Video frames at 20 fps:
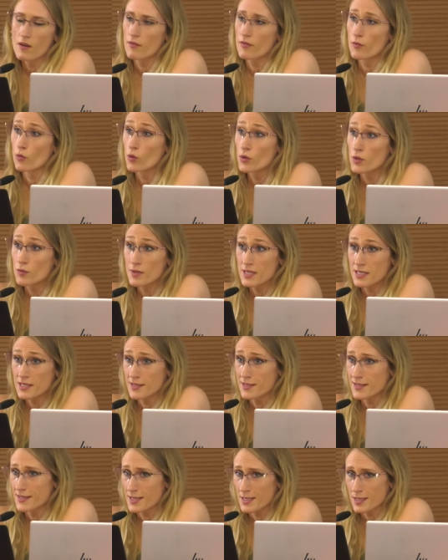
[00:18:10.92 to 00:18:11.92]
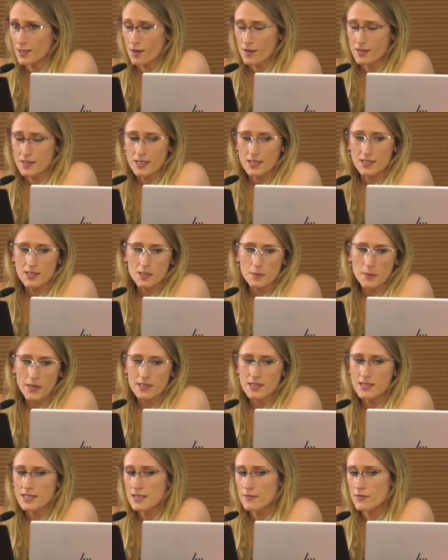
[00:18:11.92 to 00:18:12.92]
For all the reasons discussed, I suspect
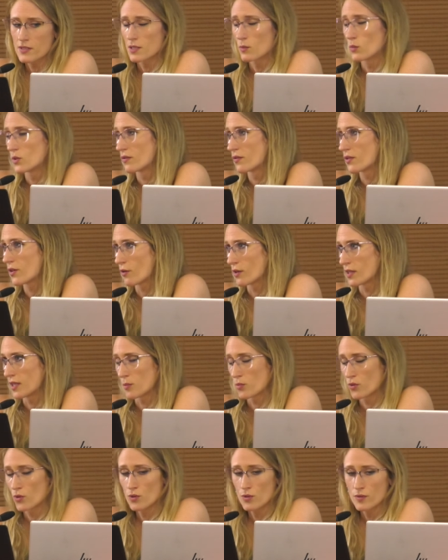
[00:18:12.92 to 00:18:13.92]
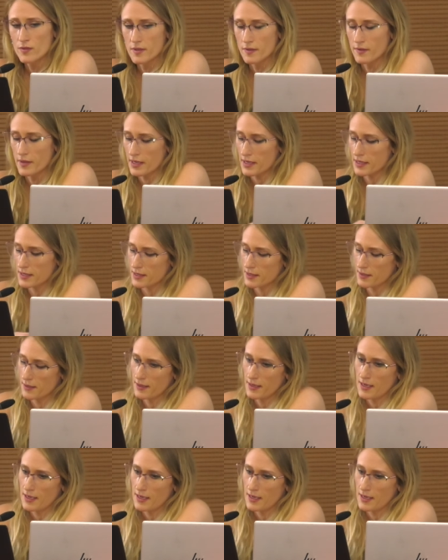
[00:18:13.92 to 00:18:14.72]
Stevenson would have thoroughly approved of this.